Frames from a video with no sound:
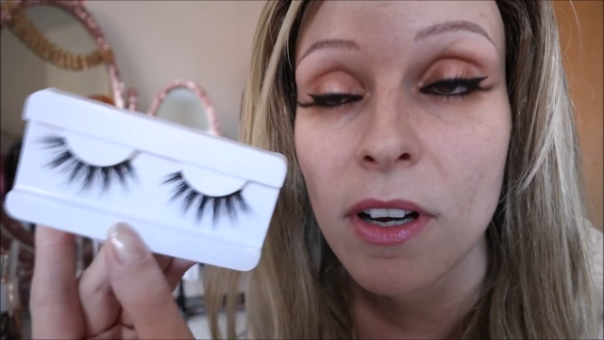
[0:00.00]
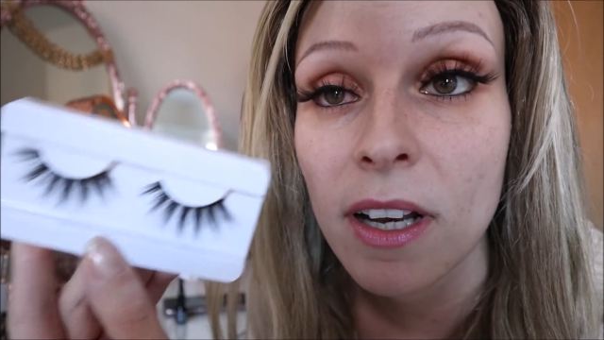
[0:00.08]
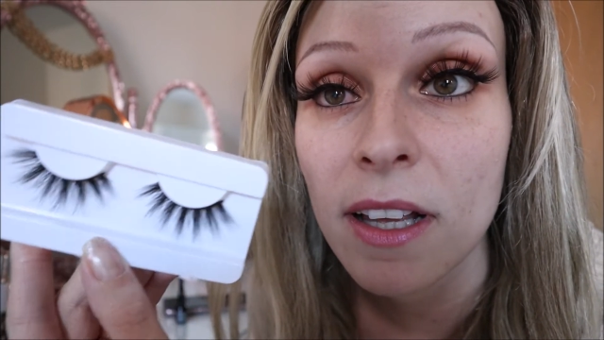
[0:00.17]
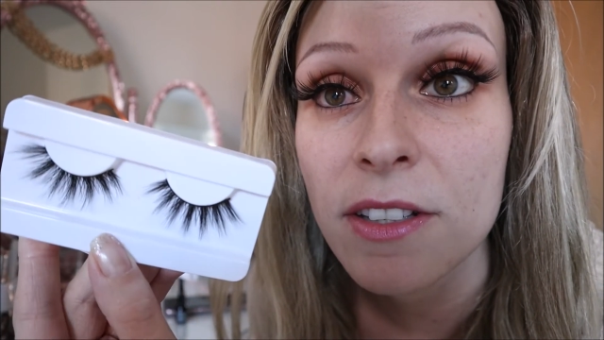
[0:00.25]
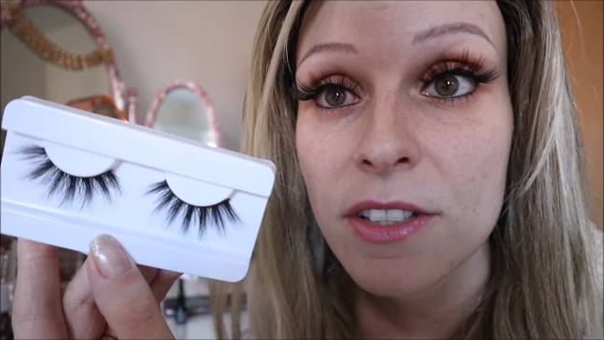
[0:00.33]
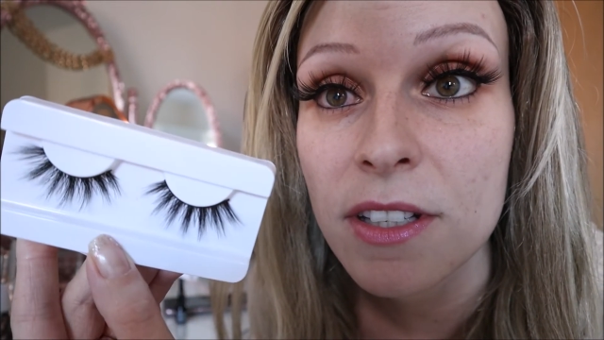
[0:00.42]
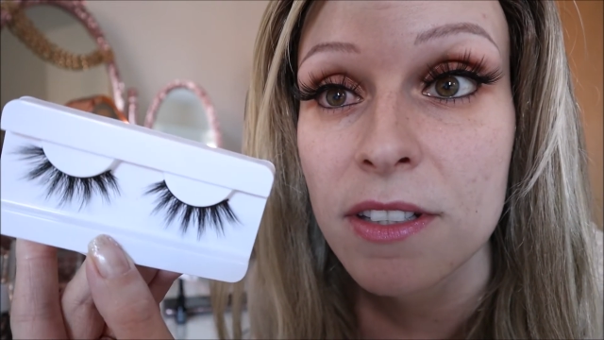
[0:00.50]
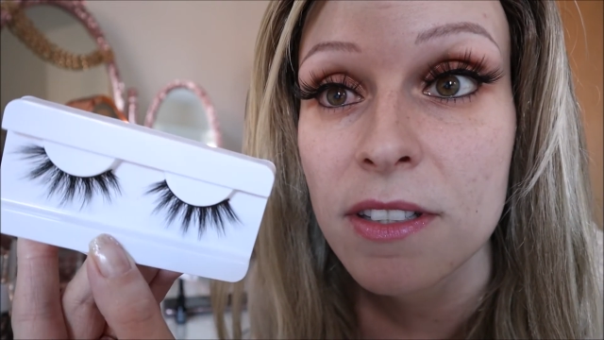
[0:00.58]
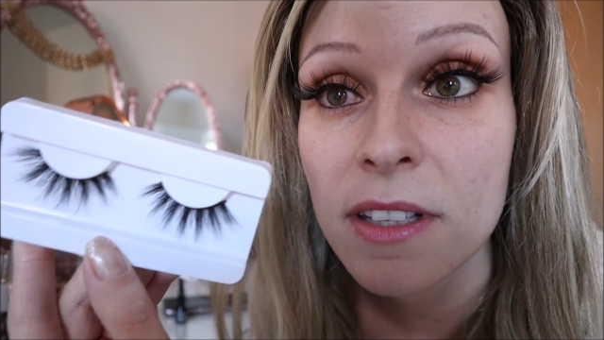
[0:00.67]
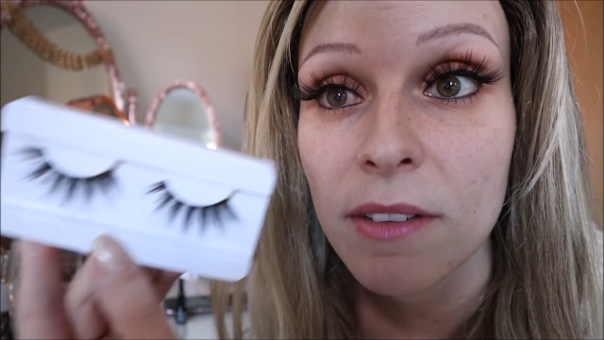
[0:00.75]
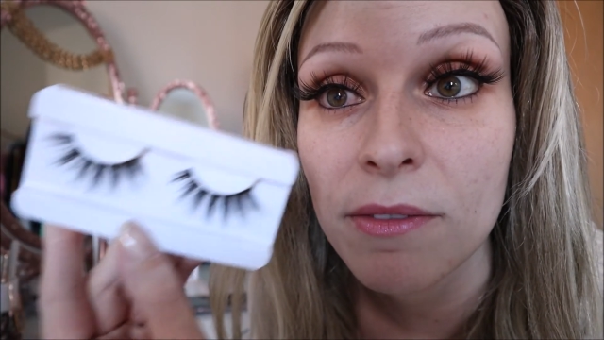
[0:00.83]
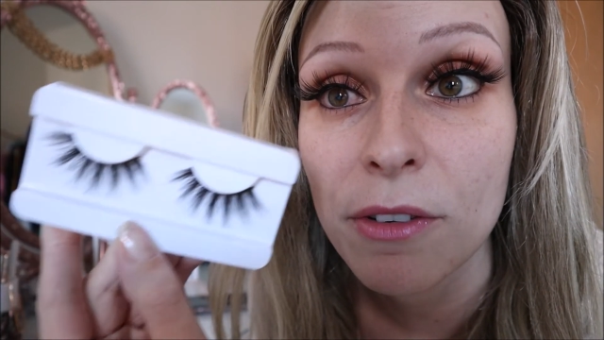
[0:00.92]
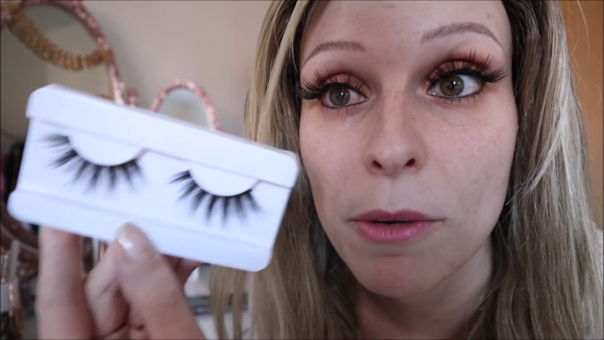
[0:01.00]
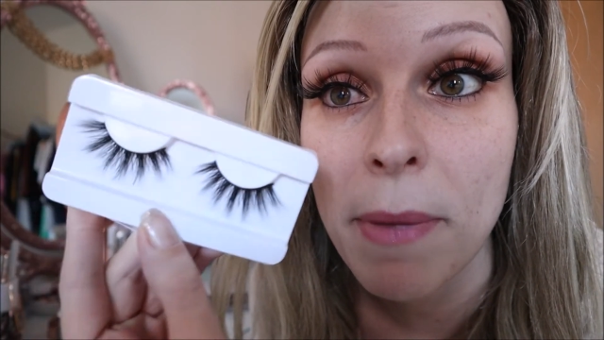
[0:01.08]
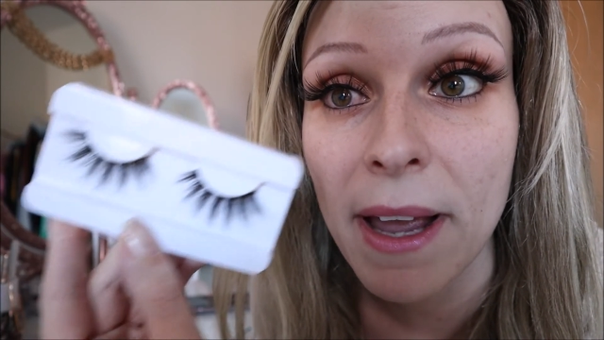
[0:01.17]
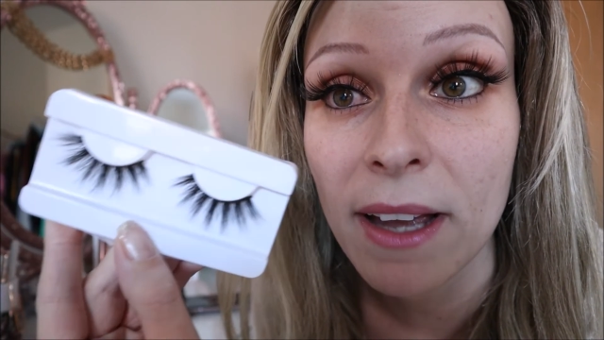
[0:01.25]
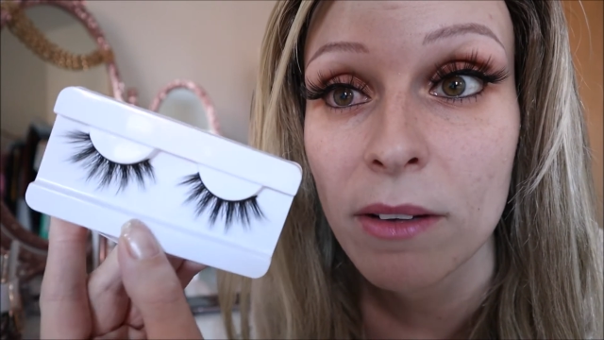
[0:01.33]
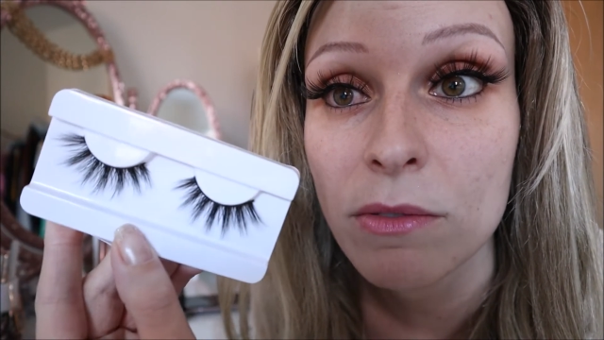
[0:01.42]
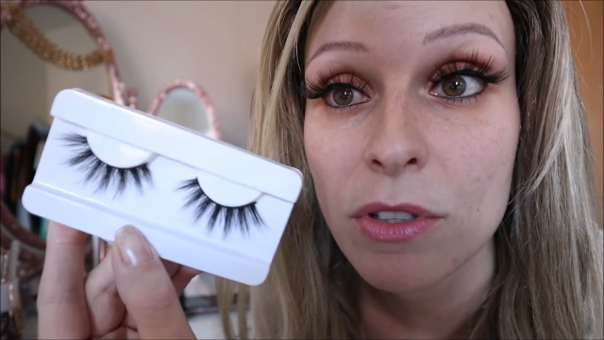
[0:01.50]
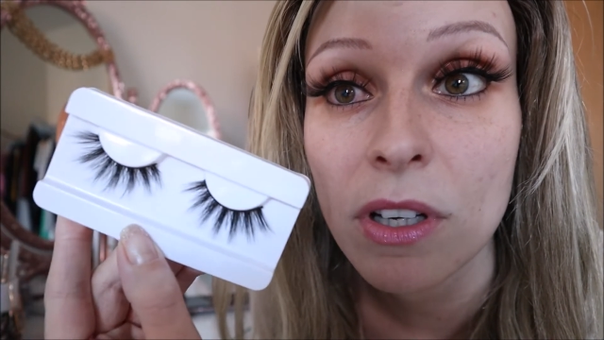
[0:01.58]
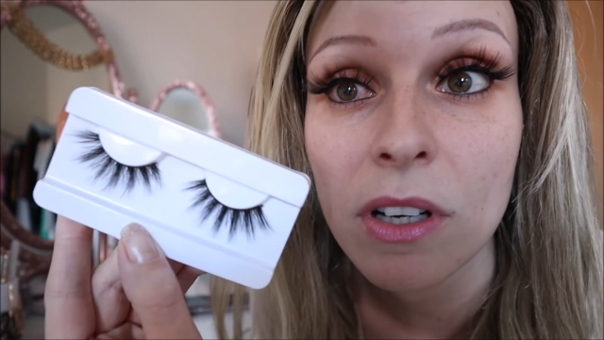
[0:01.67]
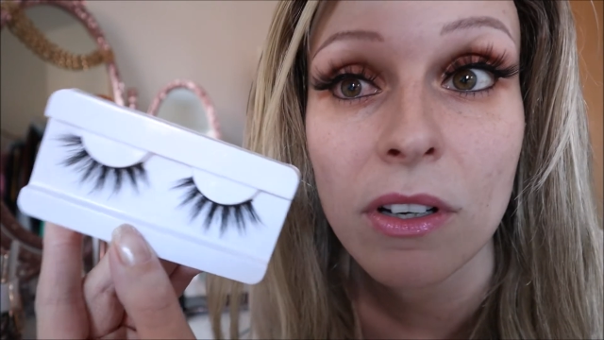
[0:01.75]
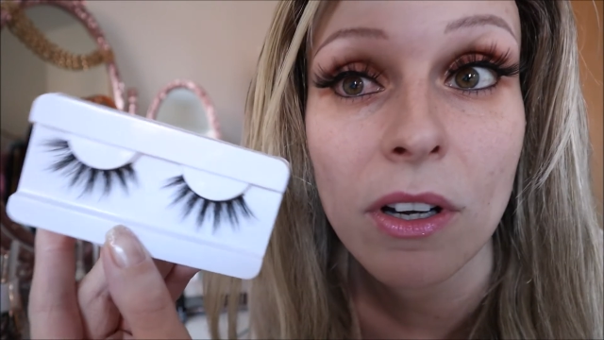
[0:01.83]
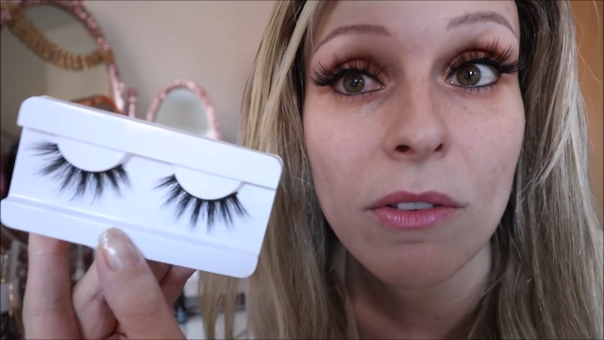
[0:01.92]
eyelashes and for a pound you
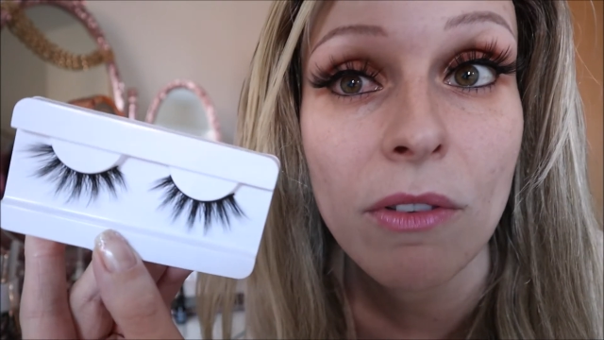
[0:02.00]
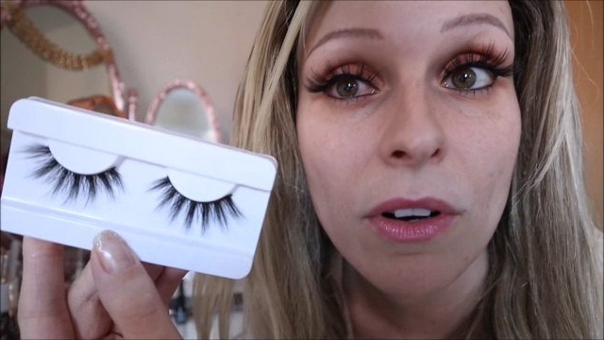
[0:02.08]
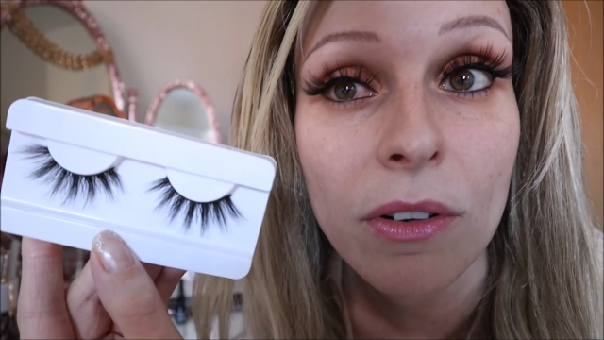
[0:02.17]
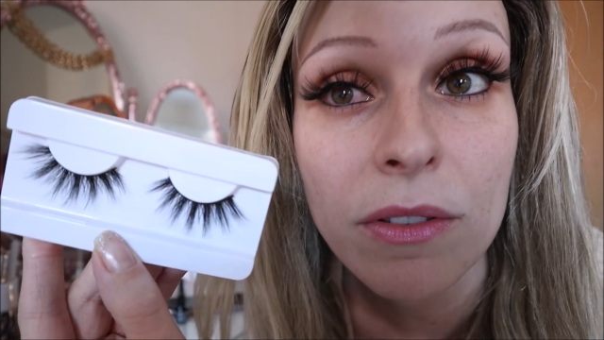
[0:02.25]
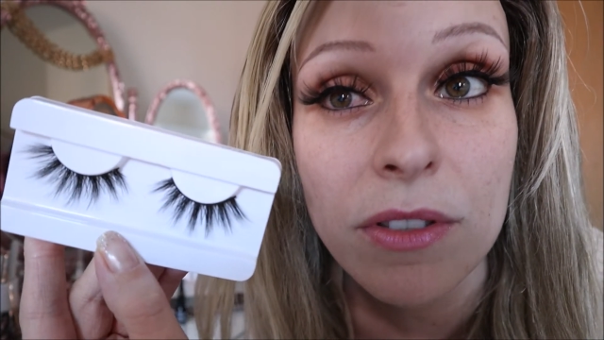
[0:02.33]
can't go wrong.